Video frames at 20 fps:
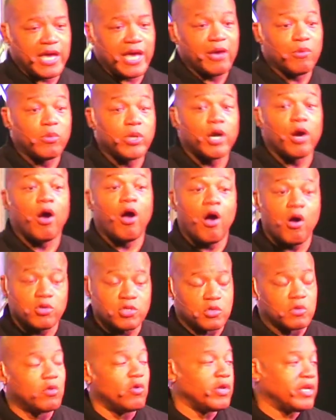and we are
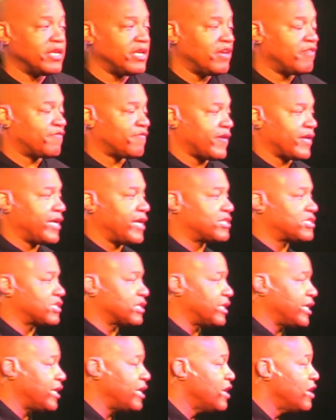also going to give
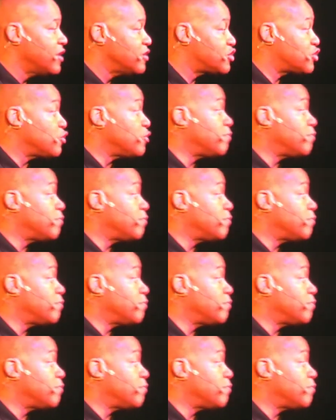financially to